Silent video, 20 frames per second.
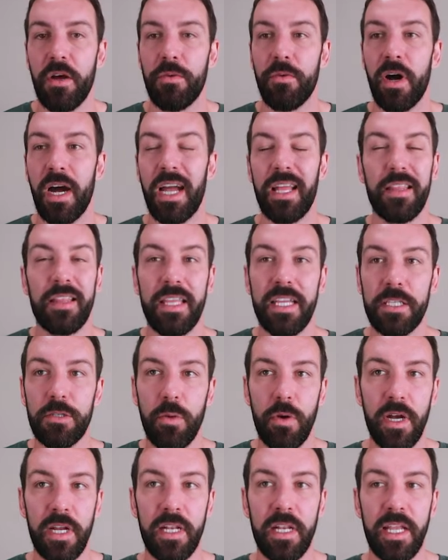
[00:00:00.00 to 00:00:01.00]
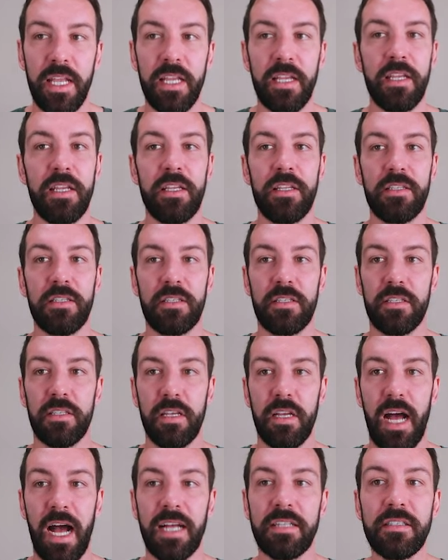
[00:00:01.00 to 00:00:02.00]
right? This one
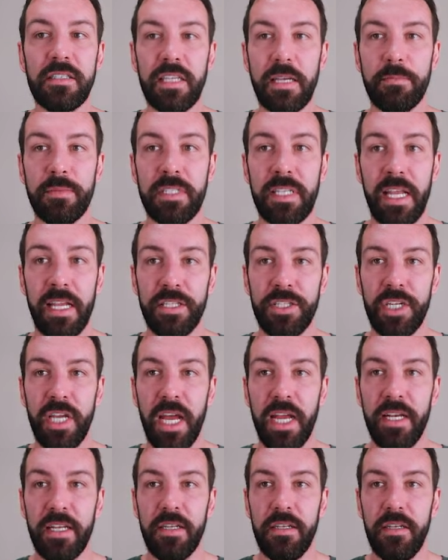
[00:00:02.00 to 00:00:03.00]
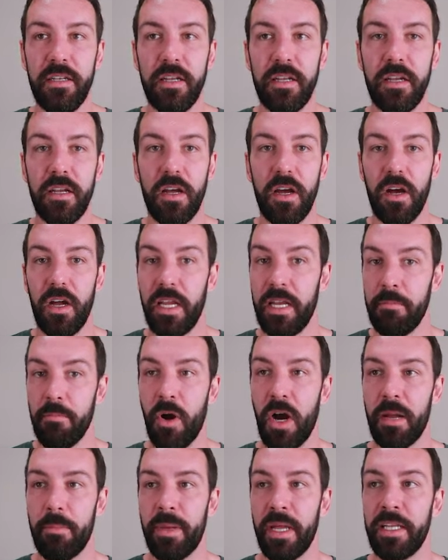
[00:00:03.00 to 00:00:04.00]
is unsubstantiated in
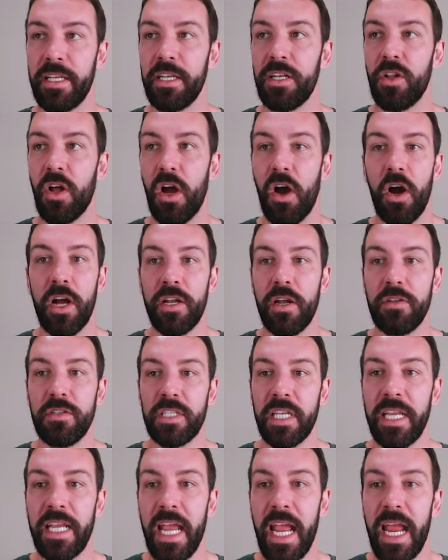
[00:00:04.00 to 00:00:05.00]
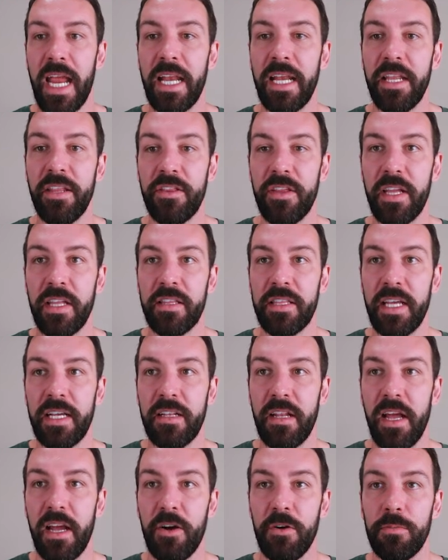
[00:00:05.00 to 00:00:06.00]
my opinion. Like, I don't see anything
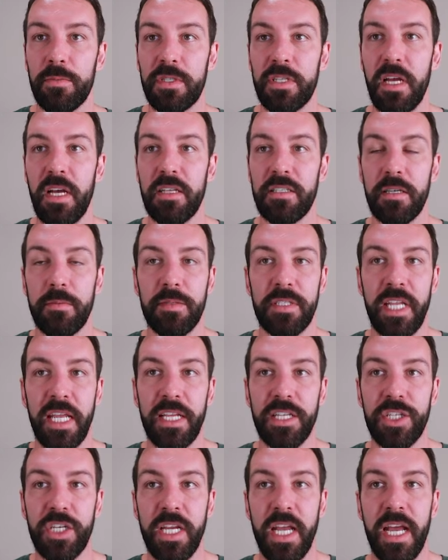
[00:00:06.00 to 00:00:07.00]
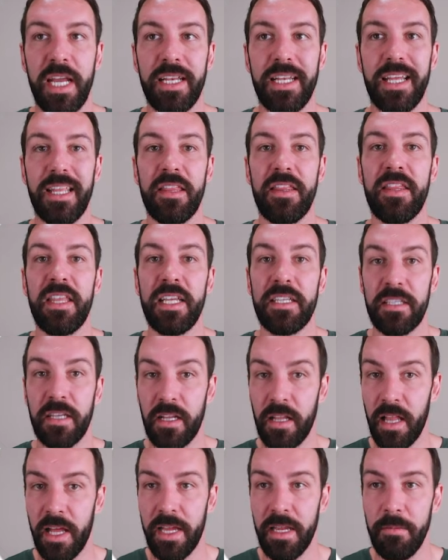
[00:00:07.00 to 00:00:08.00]
that helps substantiate this
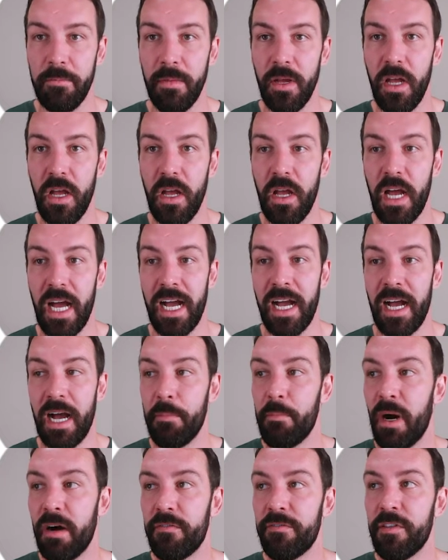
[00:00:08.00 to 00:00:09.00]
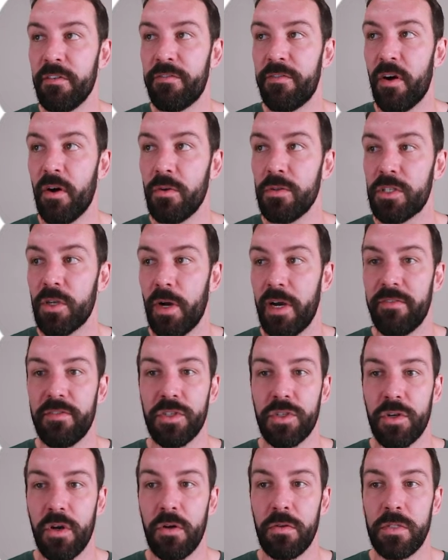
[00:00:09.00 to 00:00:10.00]
claim above the fold. So I haven't
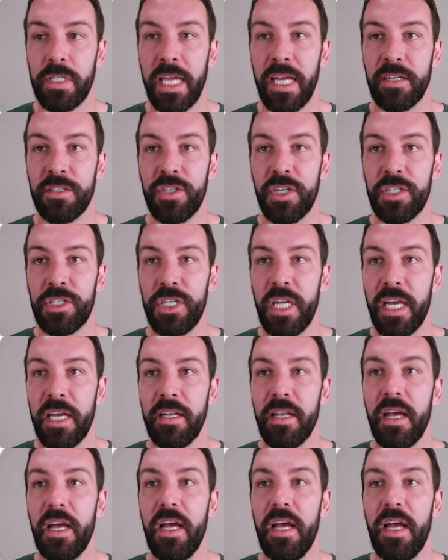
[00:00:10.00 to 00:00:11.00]
scrolled down just yet.